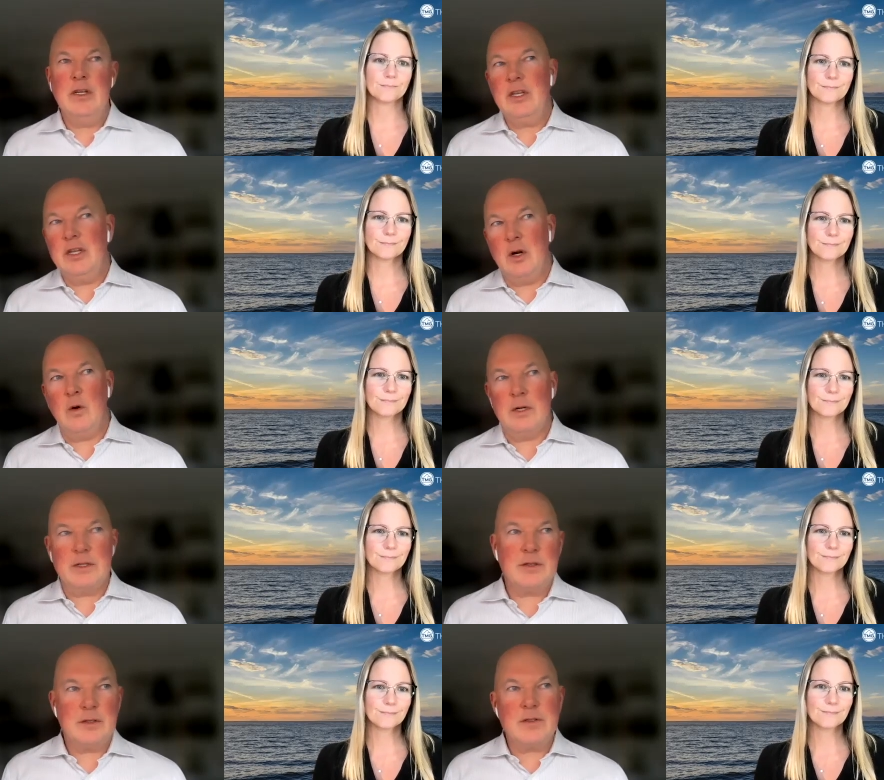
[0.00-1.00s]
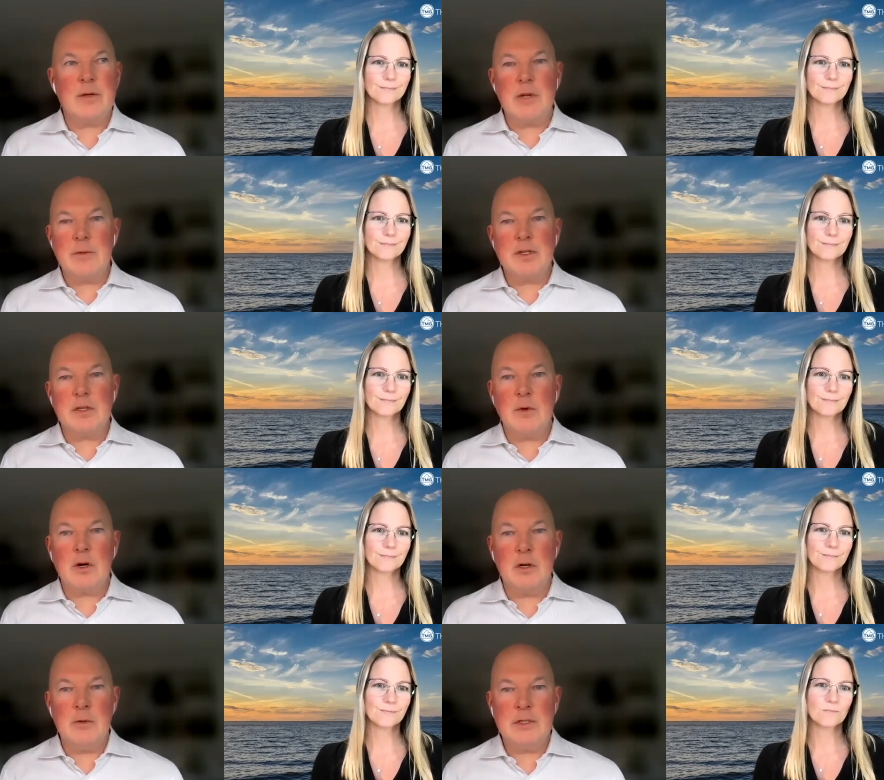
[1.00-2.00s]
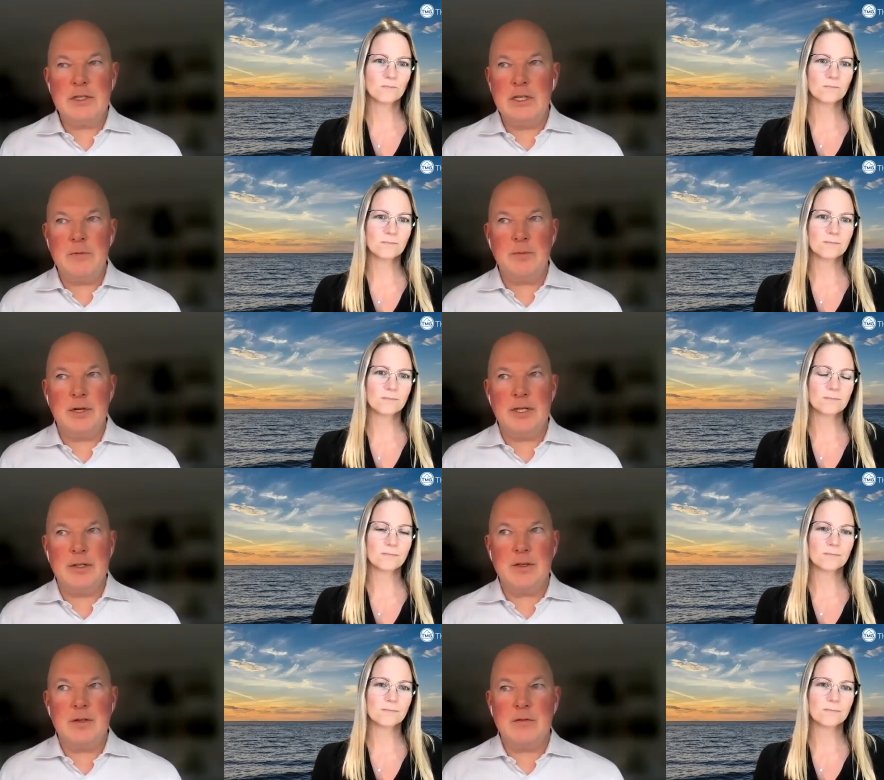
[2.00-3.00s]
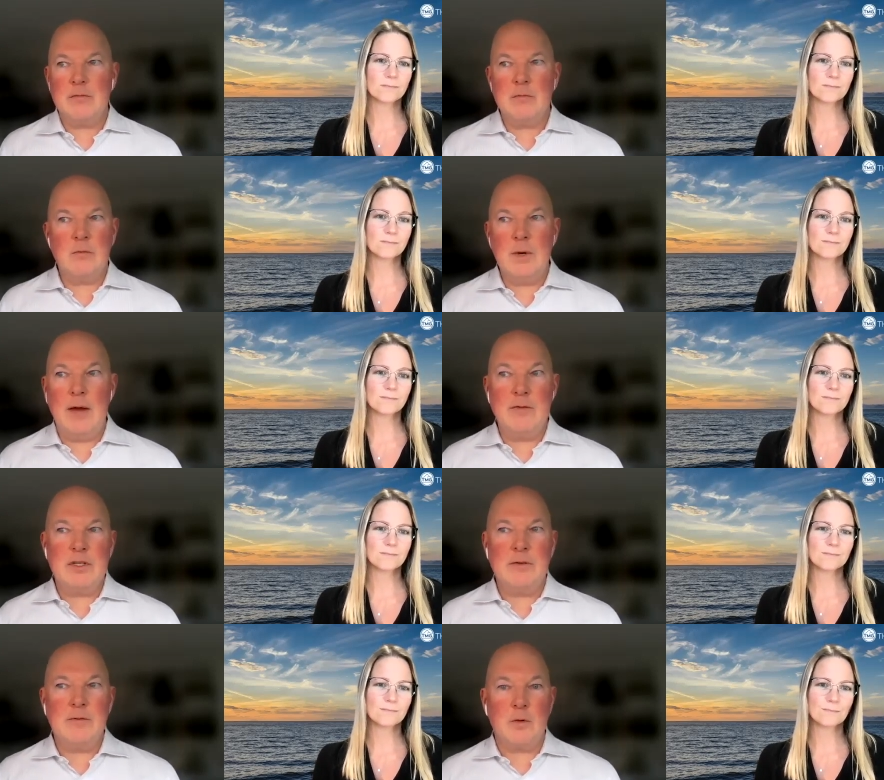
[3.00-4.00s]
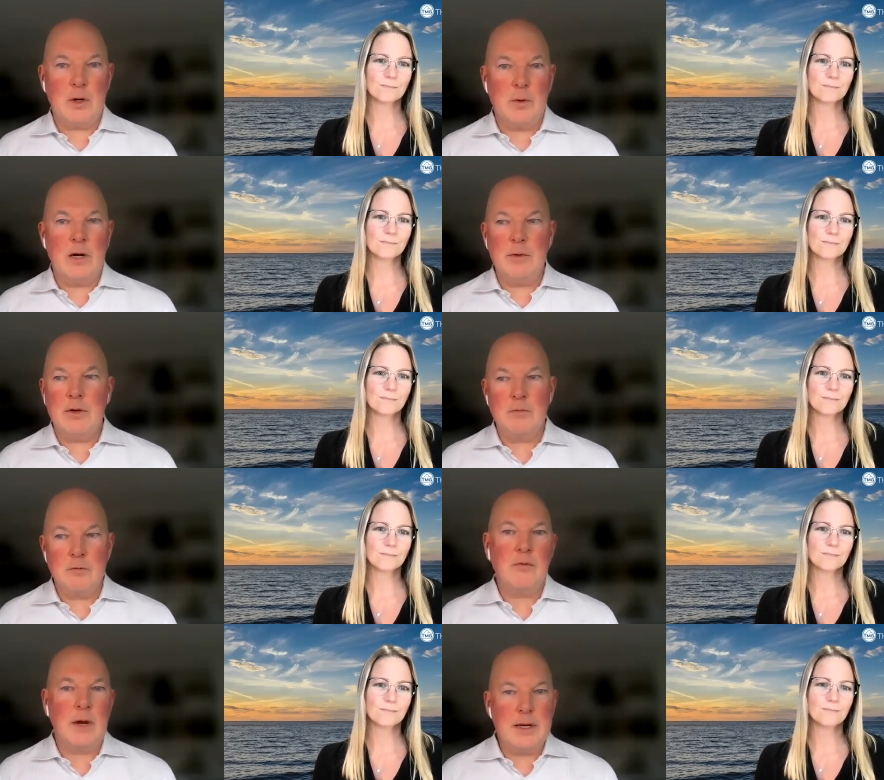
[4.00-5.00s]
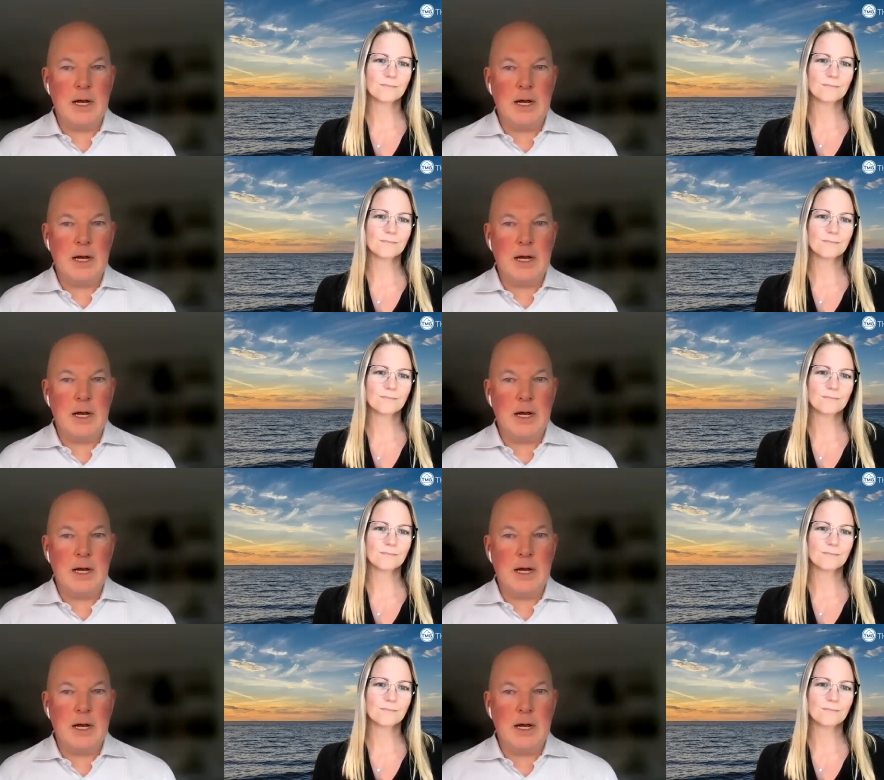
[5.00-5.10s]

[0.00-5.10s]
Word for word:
Speaker 1: it's sometimes in the market we see it, but we haven't seen for quite a while. But right